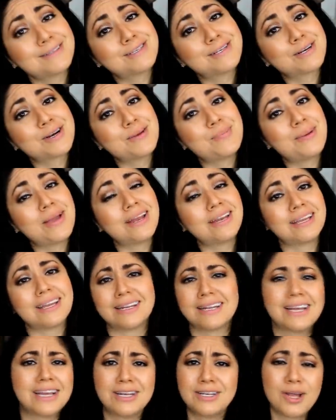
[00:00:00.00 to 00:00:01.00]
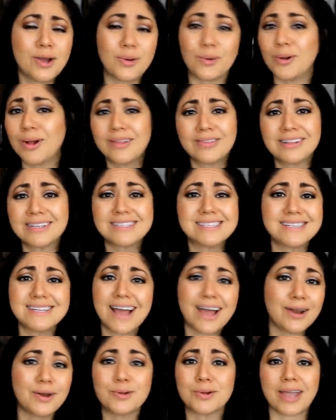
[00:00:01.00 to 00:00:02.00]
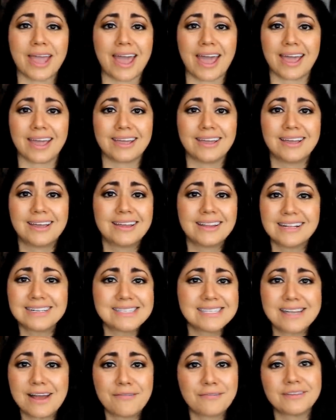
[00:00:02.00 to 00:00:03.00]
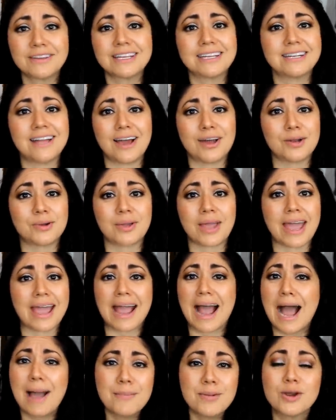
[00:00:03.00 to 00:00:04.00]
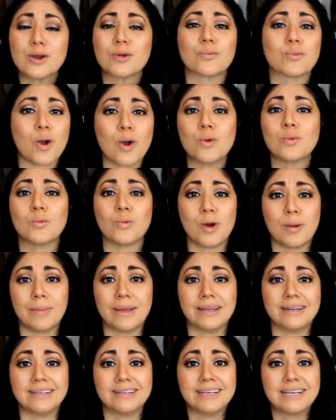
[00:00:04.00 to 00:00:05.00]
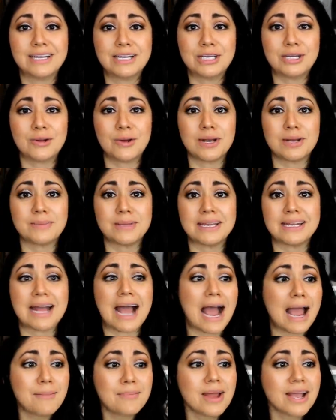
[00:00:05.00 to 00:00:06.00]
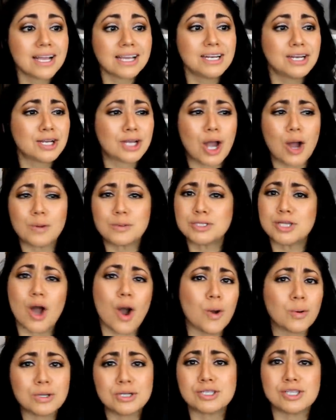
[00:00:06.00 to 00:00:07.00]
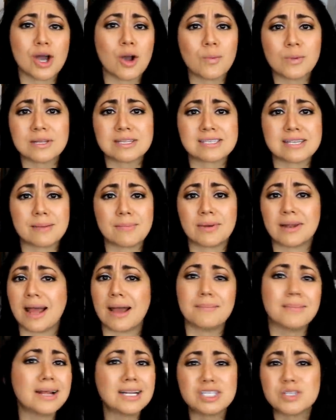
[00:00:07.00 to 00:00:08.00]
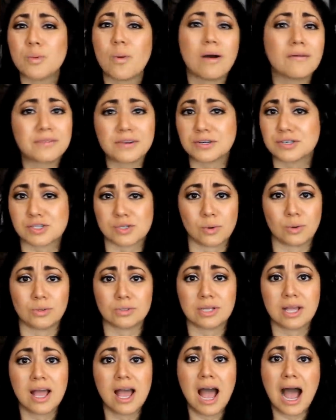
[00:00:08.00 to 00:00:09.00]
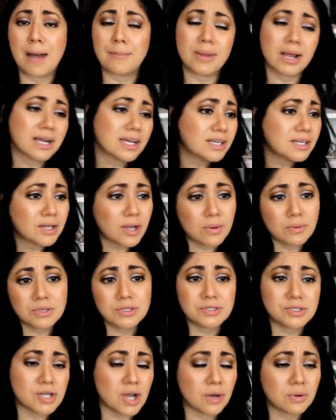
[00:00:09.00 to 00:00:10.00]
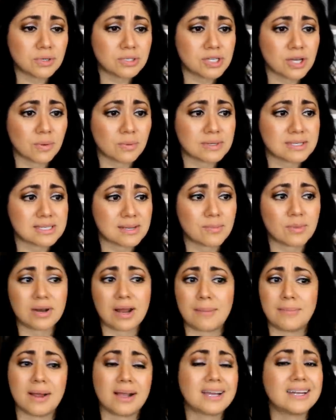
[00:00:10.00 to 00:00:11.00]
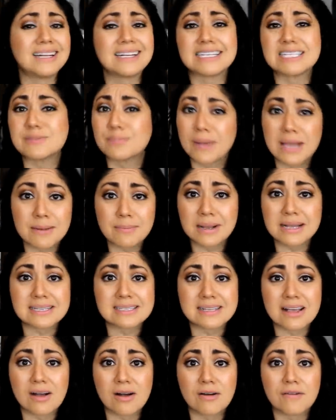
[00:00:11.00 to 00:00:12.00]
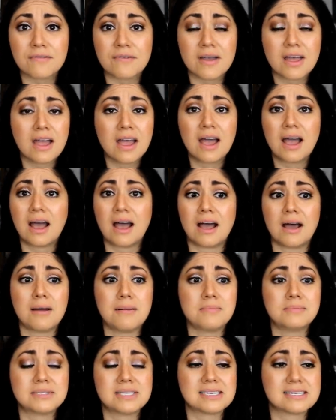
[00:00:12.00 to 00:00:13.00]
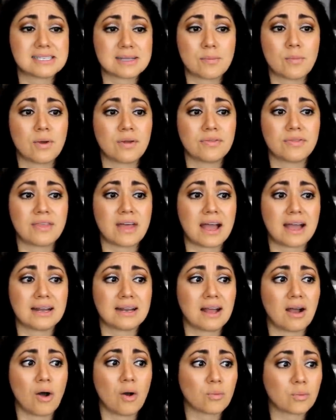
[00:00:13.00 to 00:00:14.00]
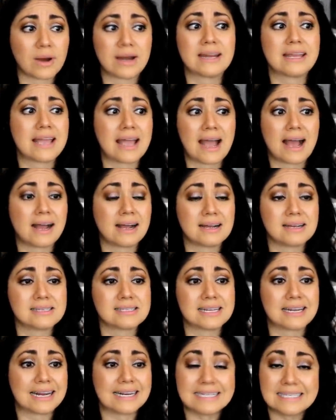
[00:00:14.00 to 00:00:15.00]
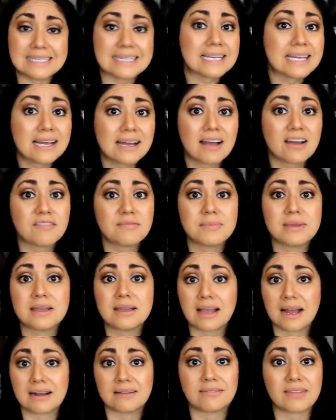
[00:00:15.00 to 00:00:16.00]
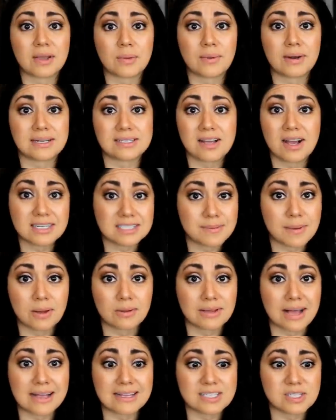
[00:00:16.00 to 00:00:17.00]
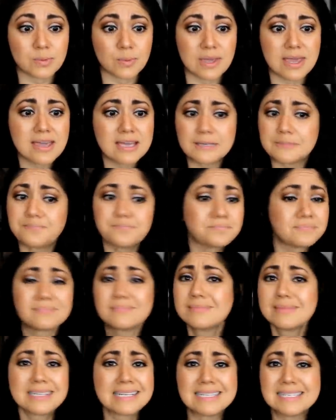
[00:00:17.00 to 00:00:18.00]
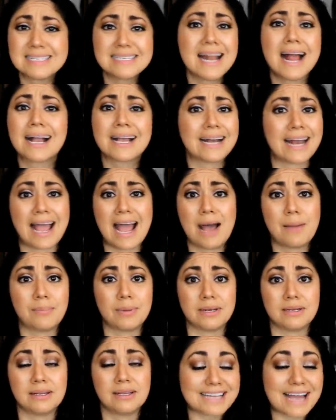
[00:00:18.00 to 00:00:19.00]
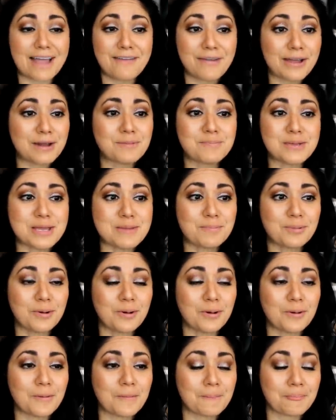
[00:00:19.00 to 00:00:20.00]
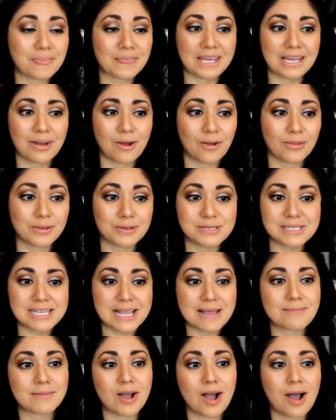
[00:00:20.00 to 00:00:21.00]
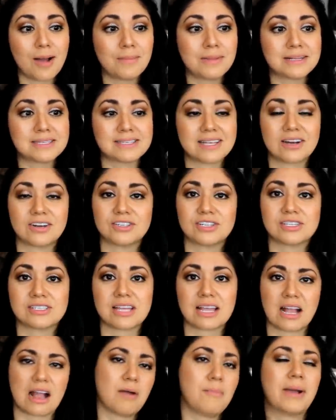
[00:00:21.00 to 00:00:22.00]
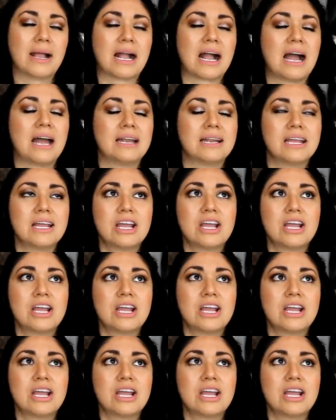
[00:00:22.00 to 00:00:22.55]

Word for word: it's your opinion. No, that's not okay. That's definitely not okay. I'm a grown woman. You know what I mean? I'm not going to go toe to toe with someone. I'm not 12 years old. I'm not going to go to toe to toe with someone. I'm not going to explain myself um, to someone that already has an idea of me, kind of like what I talked about last week. It's not going to happen. I've had people, you know, on those same comments that are just like, "Oh my god,